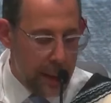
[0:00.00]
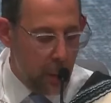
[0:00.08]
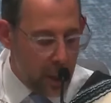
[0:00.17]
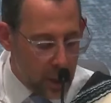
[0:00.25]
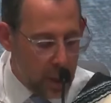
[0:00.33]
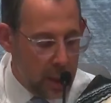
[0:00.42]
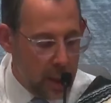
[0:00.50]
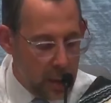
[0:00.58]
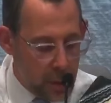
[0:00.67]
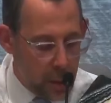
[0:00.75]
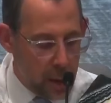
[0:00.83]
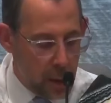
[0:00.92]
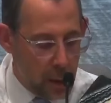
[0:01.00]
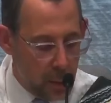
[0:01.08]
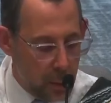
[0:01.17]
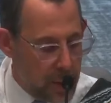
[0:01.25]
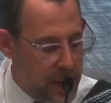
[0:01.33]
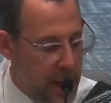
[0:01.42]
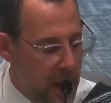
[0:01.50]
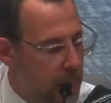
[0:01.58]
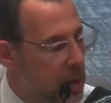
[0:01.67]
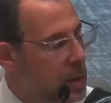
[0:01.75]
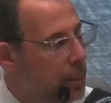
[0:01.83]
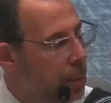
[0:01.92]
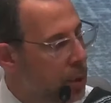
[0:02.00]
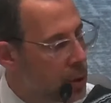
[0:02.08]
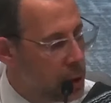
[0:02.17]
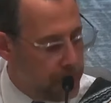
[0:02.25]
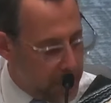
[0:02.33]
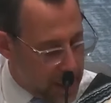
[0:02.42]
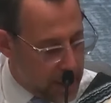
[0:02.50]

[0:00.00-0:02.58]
I wish Israel was able to push